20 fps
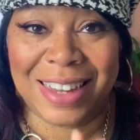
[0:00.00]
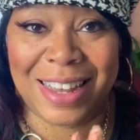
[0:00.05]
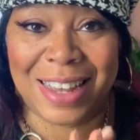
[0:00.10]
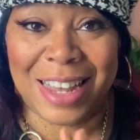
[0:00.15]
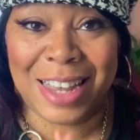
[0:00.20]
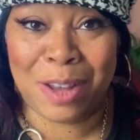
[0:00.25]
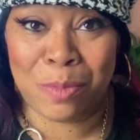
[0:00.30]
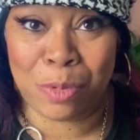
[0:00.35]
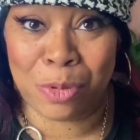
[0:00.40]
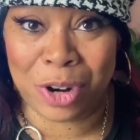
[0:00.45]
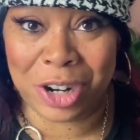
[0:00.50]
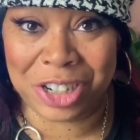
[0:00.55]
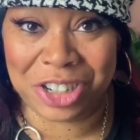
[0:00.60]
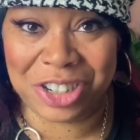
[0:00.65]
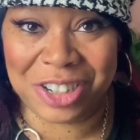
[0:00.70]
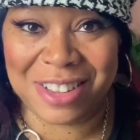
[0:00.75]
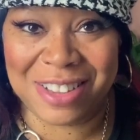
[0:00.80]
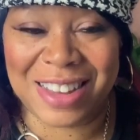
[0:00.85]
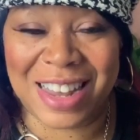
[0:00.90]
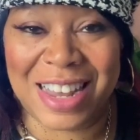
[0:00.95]

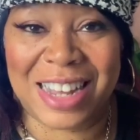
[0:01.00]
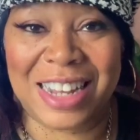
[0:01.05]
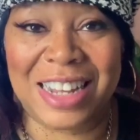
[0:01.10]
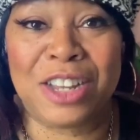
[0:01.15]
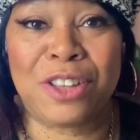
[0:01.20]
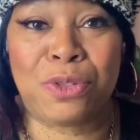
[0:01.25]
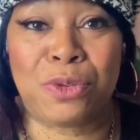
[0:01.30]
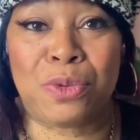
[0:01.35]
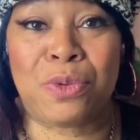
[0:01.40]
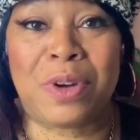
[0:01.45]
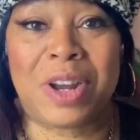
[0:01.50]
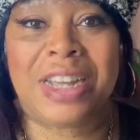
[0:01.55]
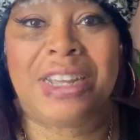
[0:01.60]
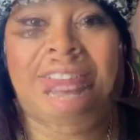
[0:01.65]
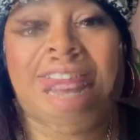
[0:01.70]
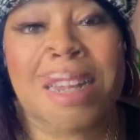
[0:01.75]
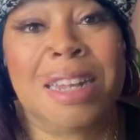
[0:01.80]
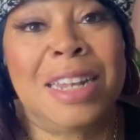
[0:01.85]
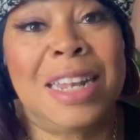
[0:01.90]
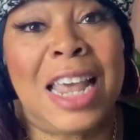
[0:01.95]
impressions and click-through
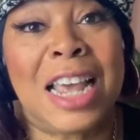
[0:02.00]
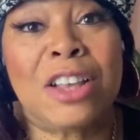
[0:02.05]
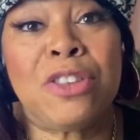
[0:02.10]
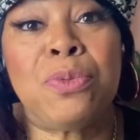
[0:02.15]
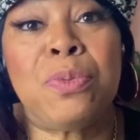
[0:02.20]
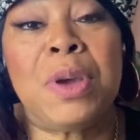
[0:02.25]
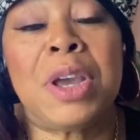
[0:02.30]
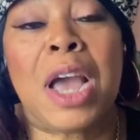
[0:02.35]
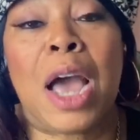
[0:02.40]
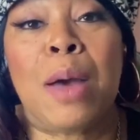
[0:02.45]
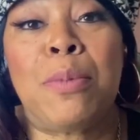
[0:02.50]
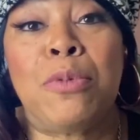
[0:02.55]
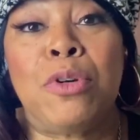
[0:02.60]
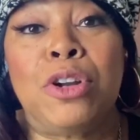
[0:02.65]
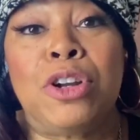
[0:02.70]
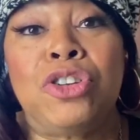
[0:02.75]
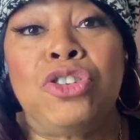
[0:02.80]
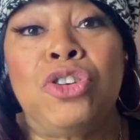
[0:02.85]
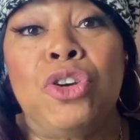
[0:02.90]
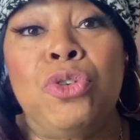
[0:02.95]
rates. Next week, I'm
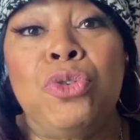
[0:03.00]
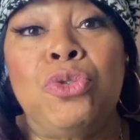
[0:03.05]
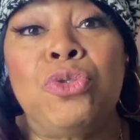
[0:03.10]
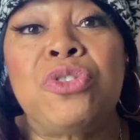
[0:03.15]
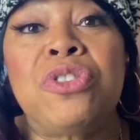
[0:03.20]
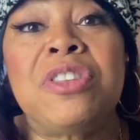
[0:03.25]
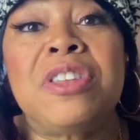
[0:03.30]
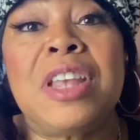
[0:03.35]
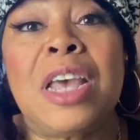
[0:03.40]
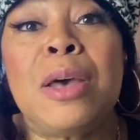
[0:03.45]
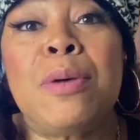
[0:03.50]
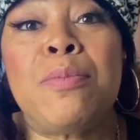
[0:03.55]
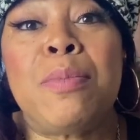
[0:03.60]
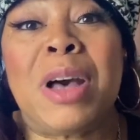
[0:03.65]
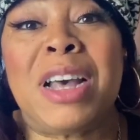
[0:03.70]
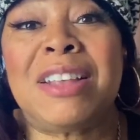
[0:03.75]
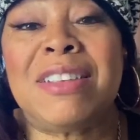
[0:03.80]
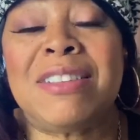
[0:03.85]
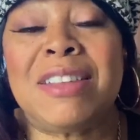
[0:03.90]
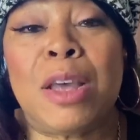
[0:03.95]
going to show you step
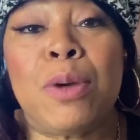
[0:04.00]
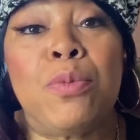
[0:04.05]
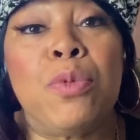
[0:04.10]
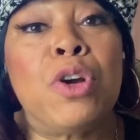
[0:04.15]
by step.